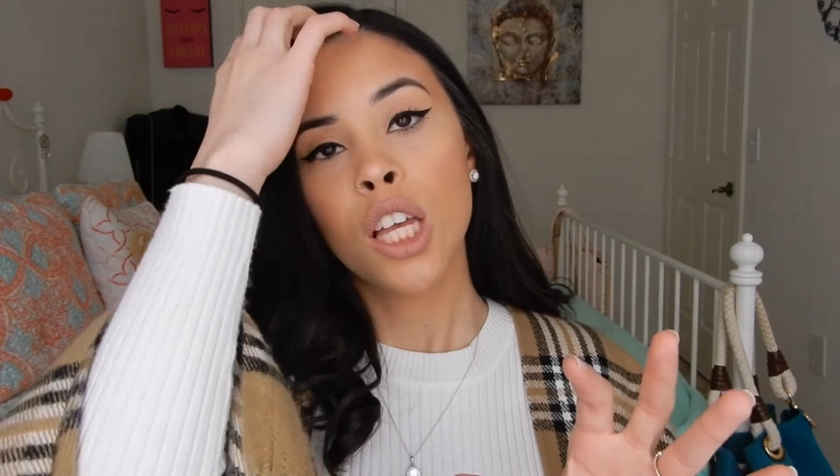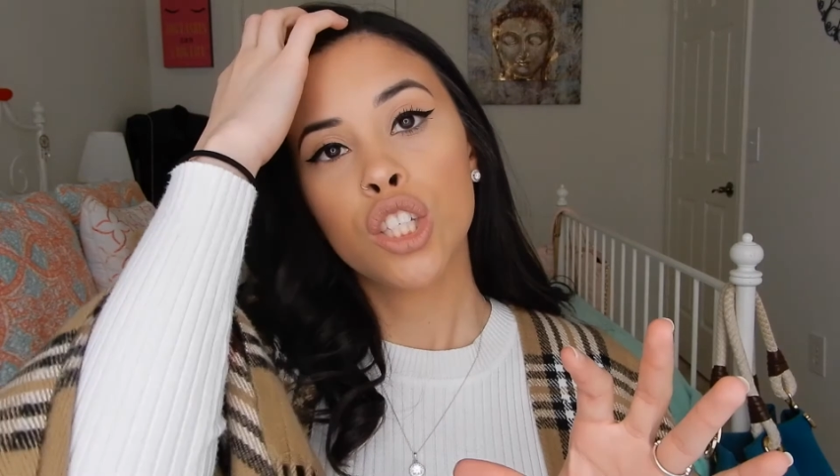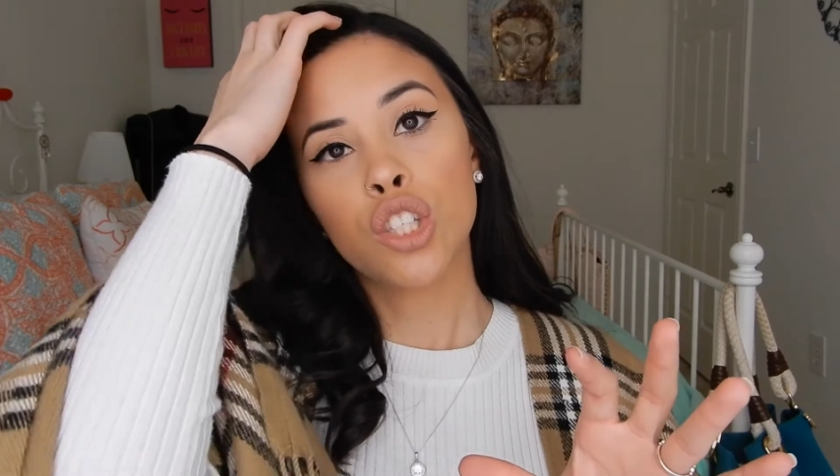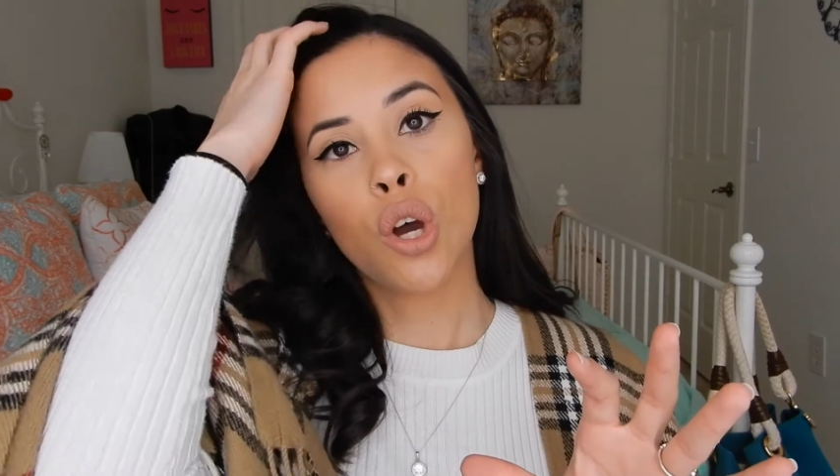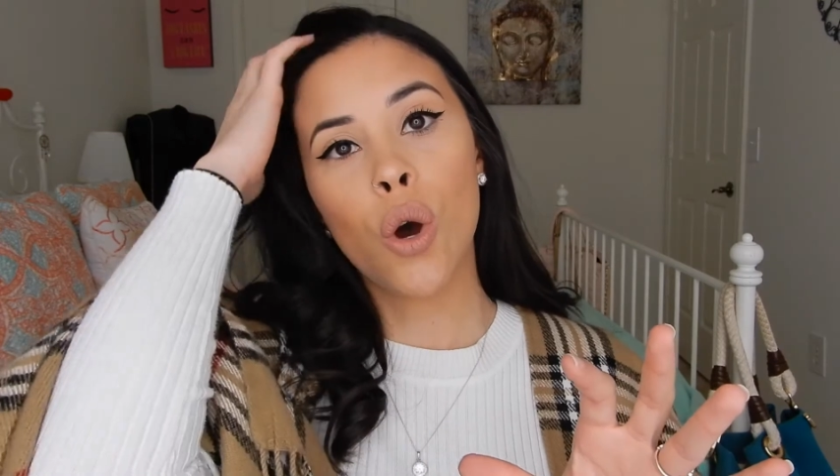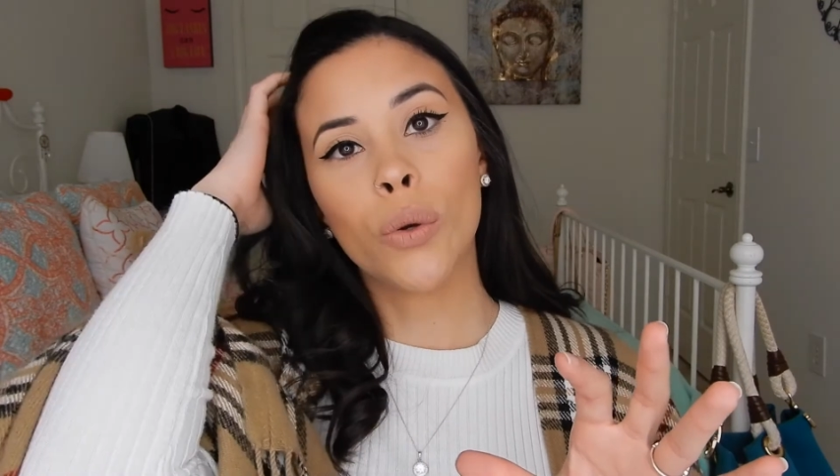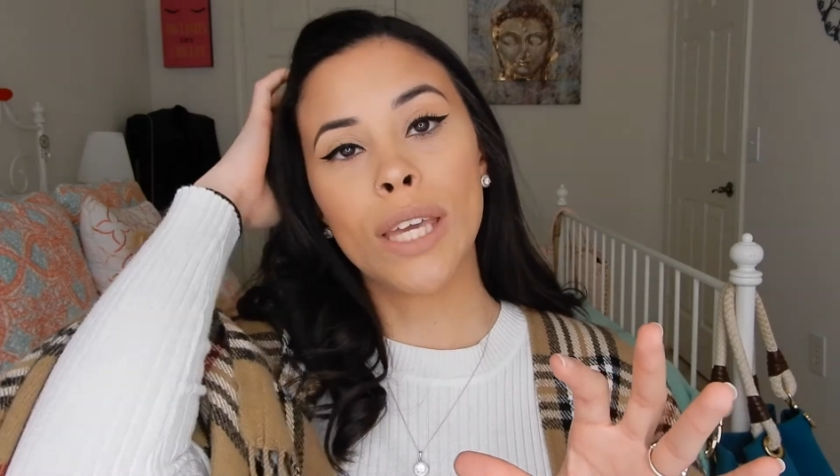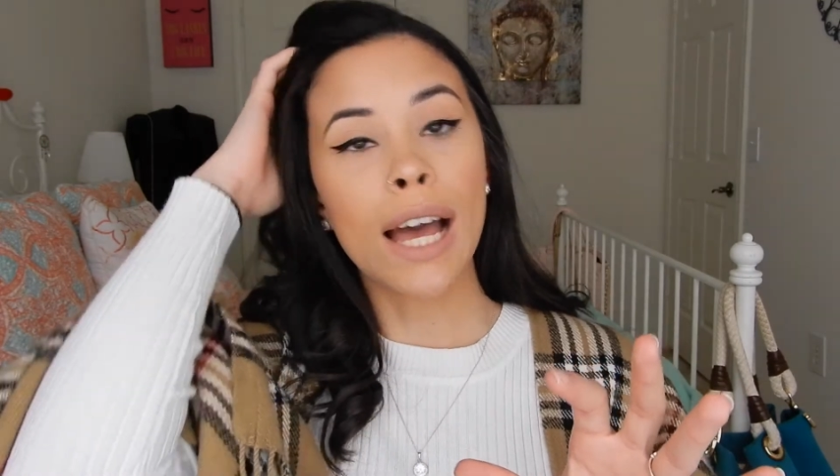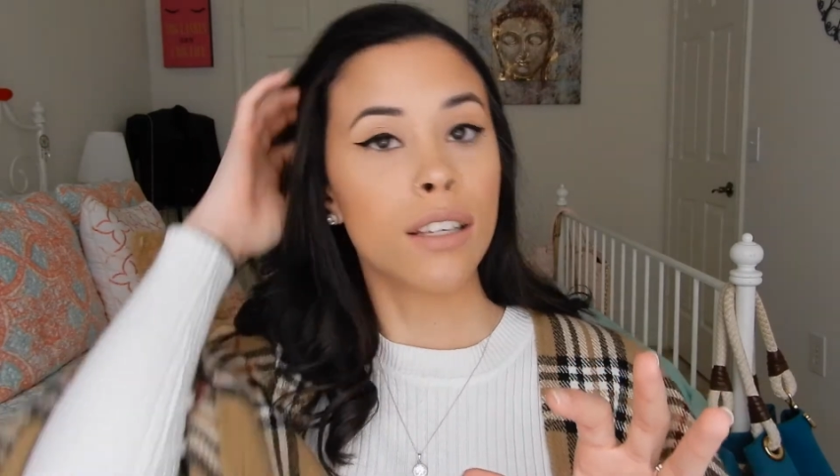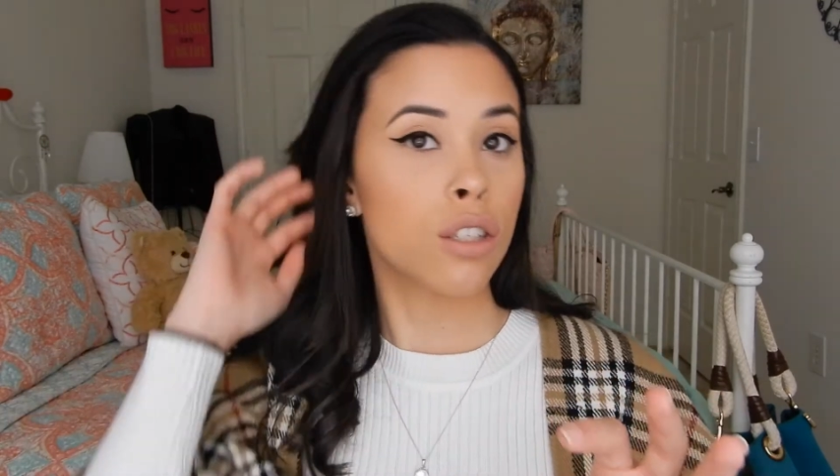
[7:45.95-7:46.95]
So
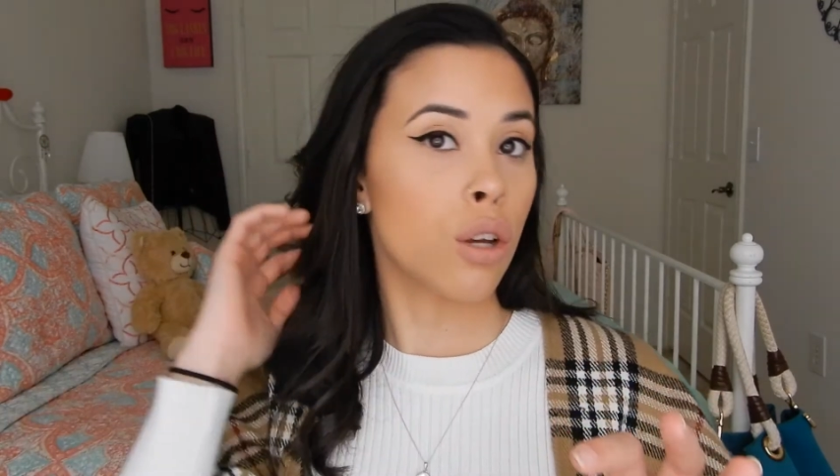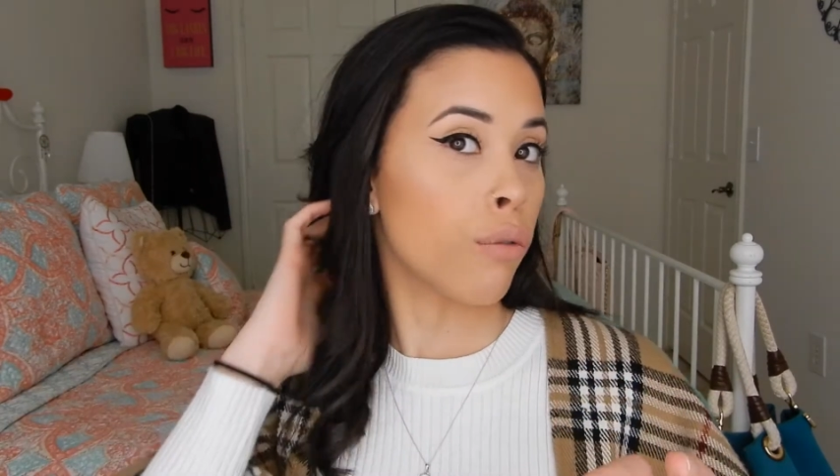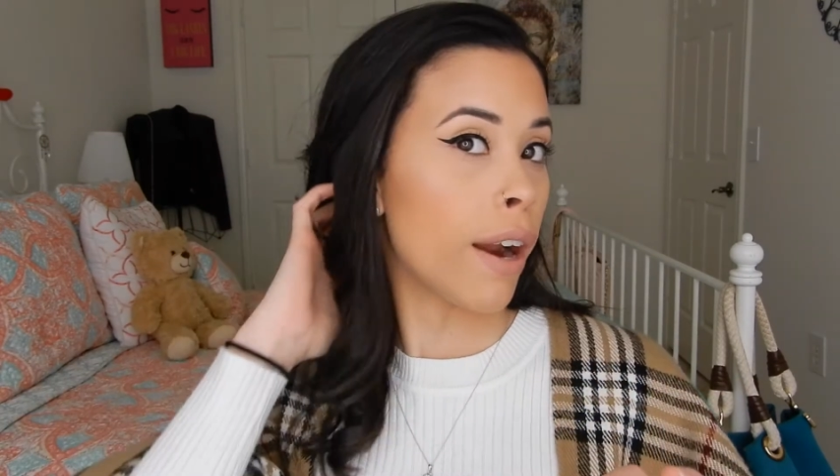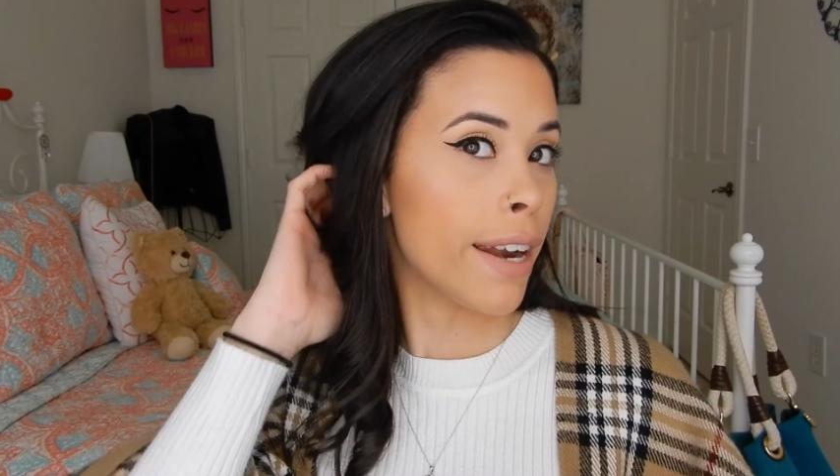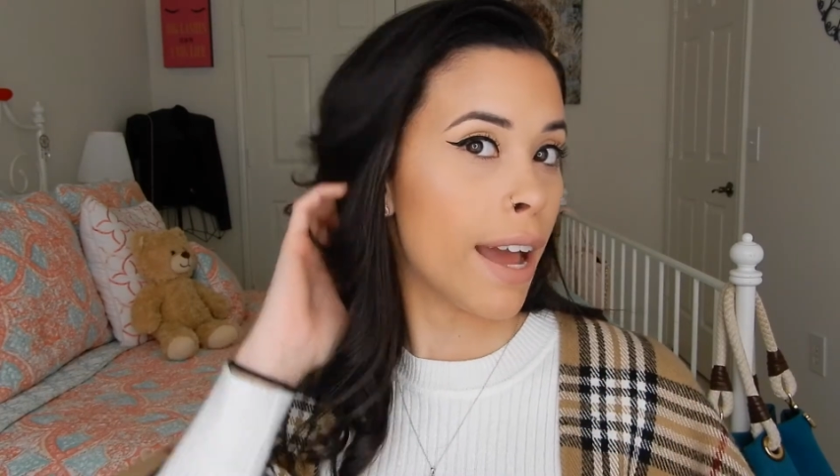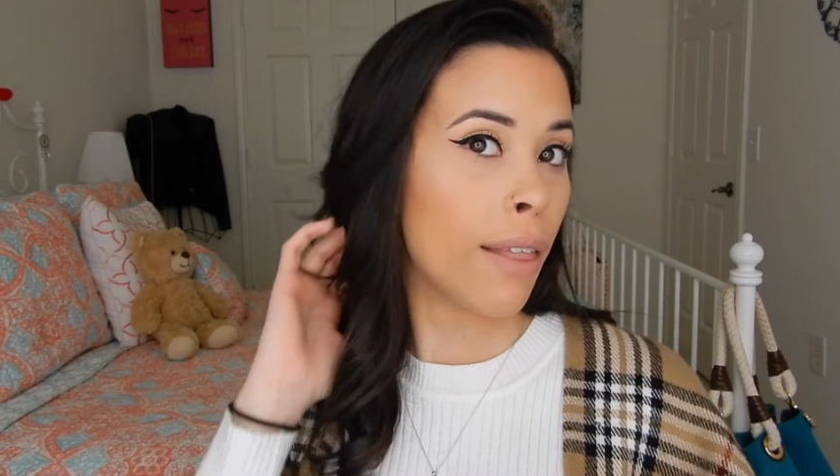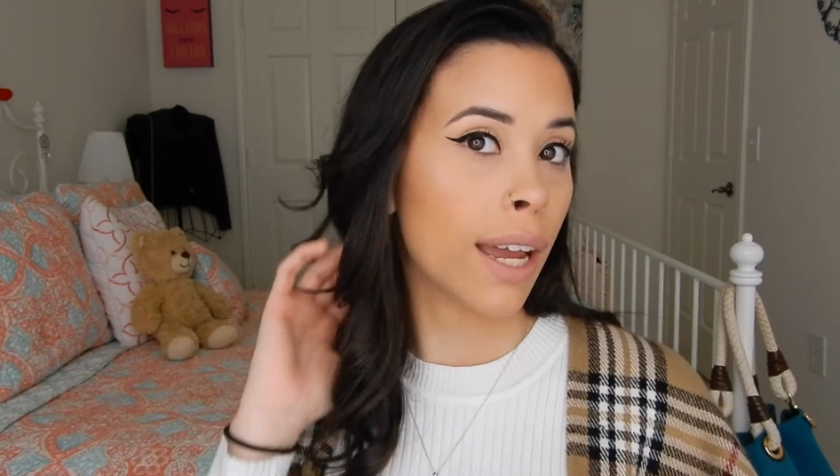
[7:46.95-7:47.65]
yeah, so right now,